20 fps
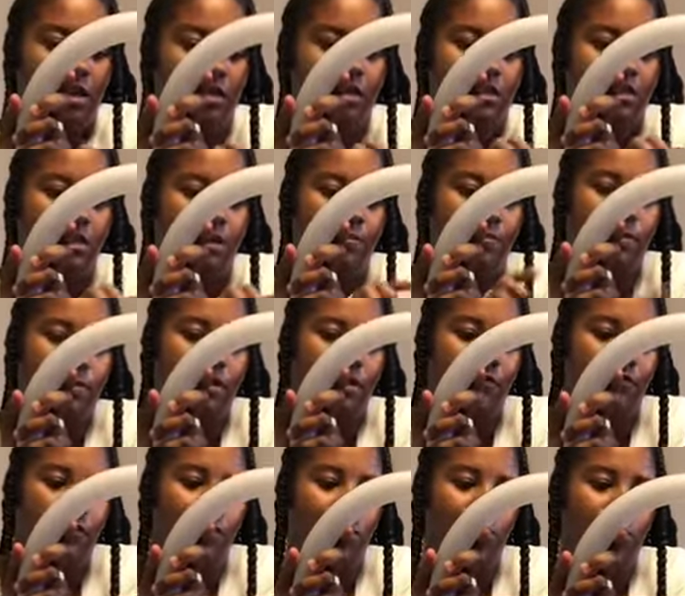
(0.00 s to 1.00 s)
to put the
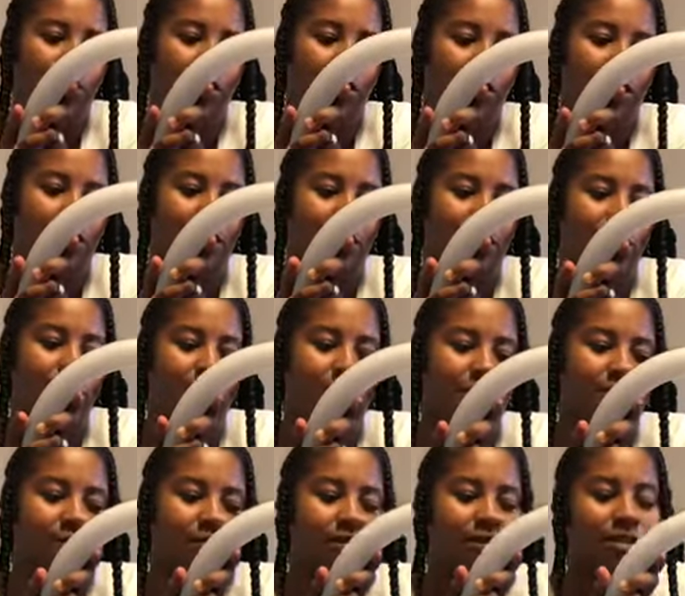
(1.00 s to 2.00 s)
phone on here,
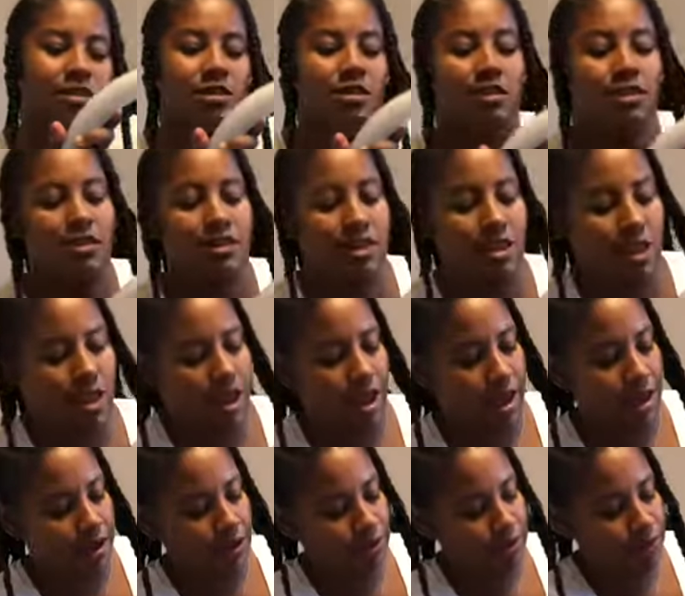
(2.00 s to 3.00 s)
they
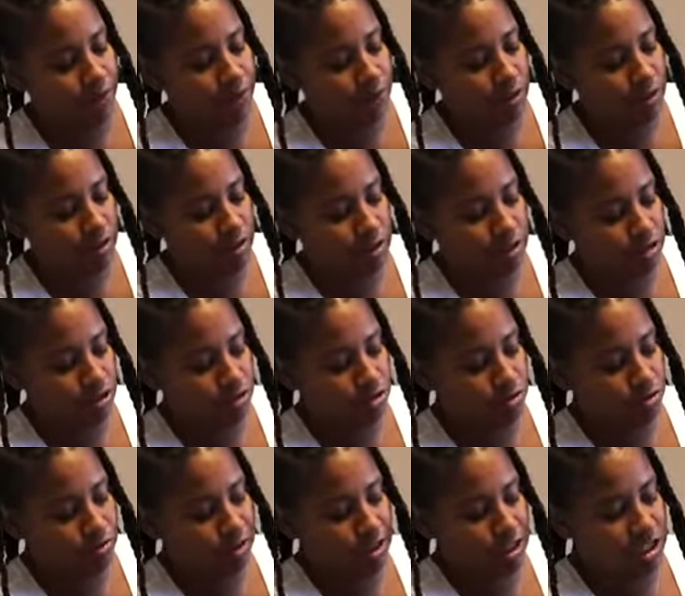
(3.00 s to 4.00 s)
have where you can
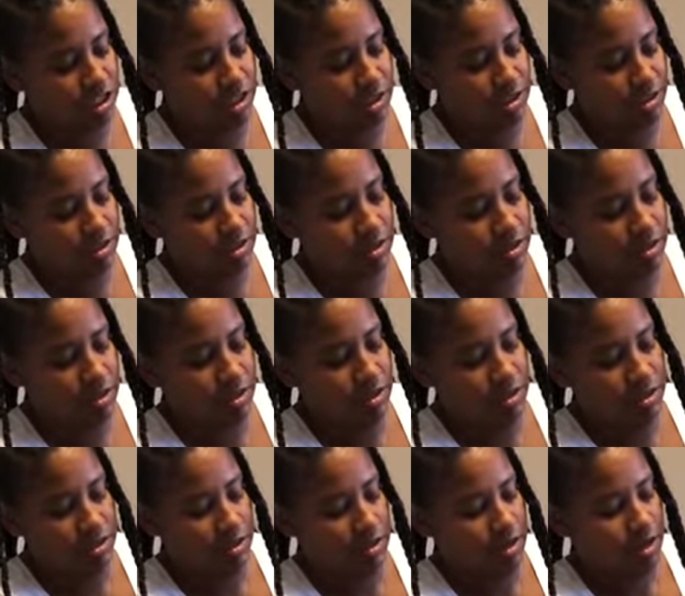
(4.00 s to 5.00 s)
stretch it.
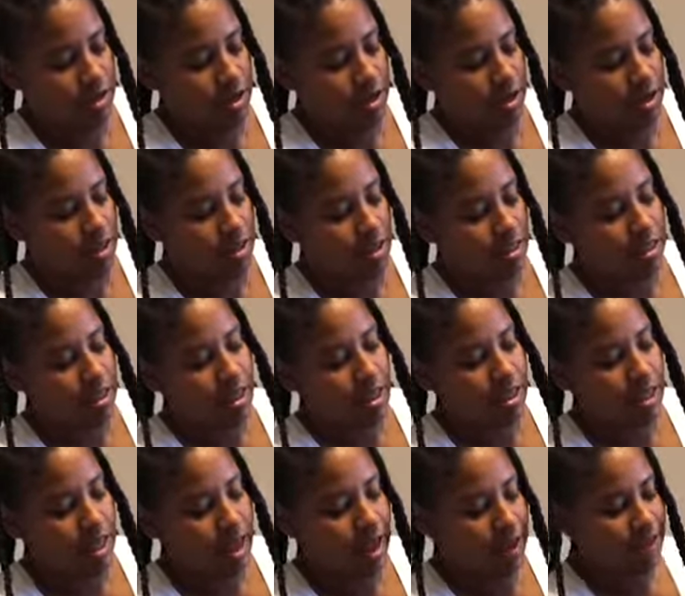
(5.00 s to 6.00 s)
Then
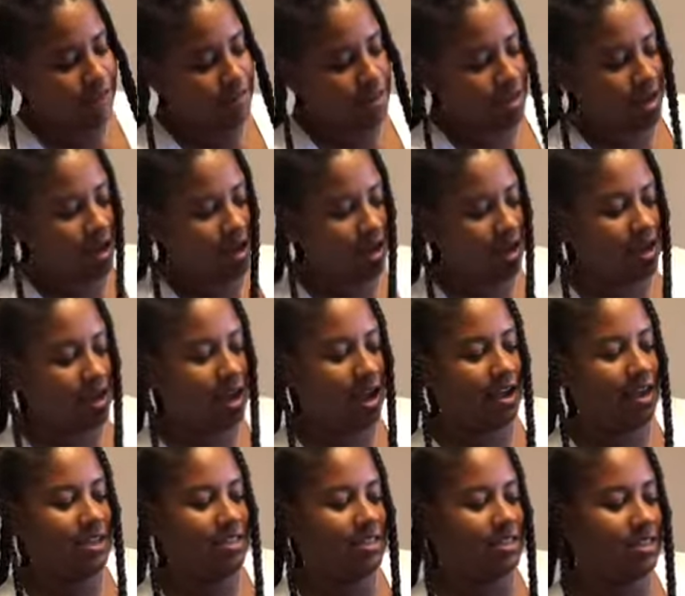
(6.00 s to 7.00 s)
they have the head. I
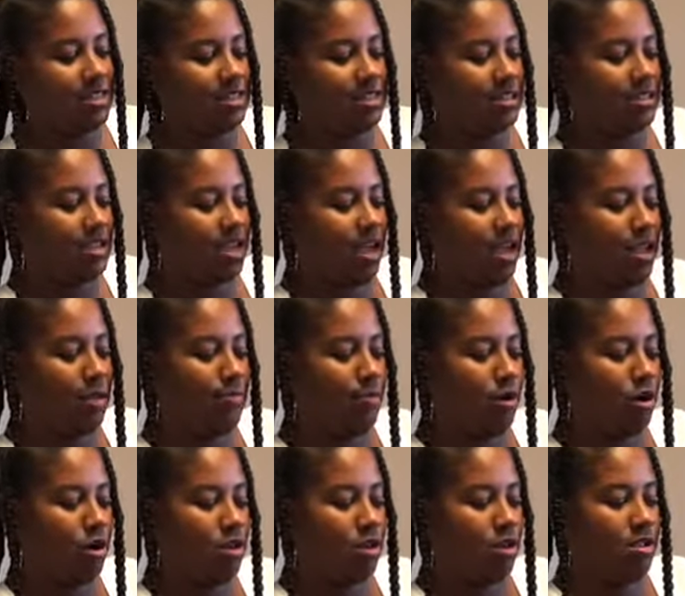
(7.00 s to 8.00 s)
guess this is the head
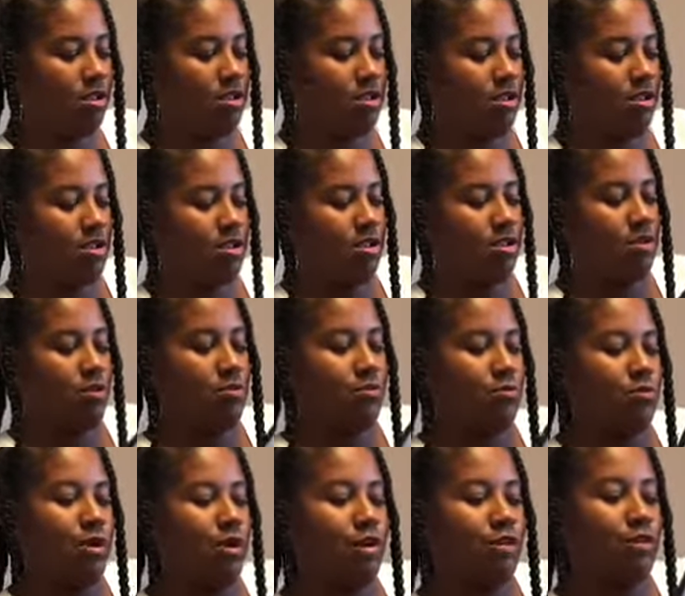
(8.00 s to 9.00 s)
ball
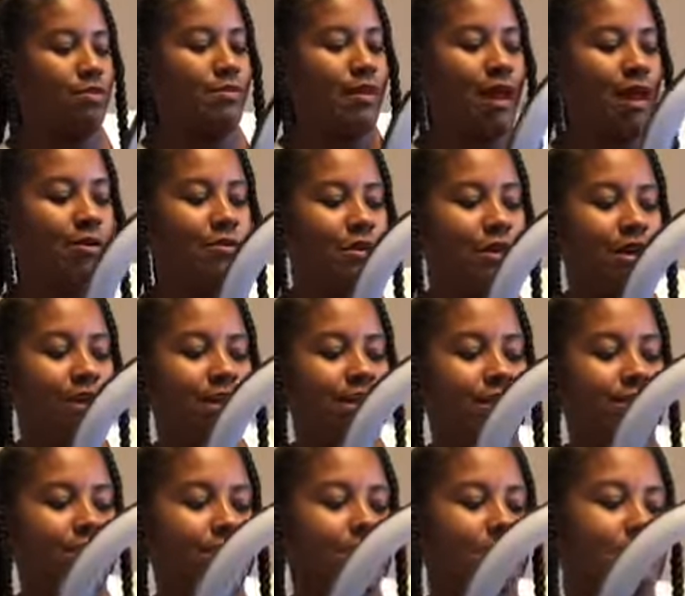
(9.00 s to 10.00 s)
right on the back right here.
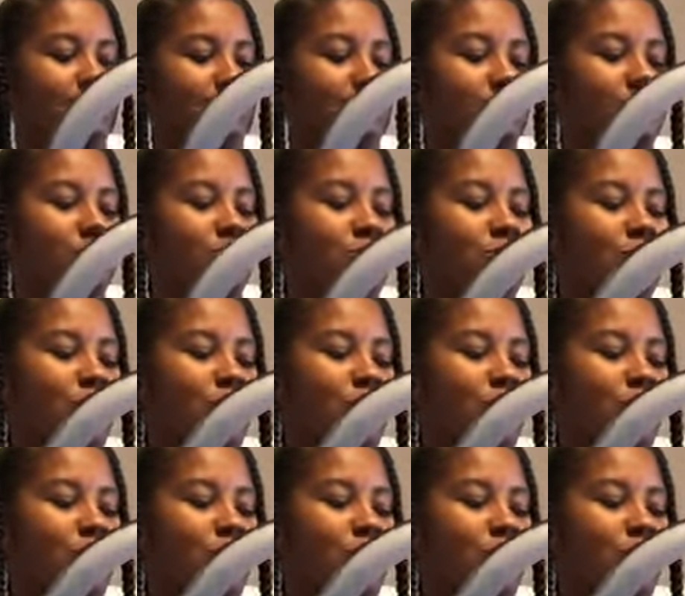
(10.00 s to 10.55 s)
You go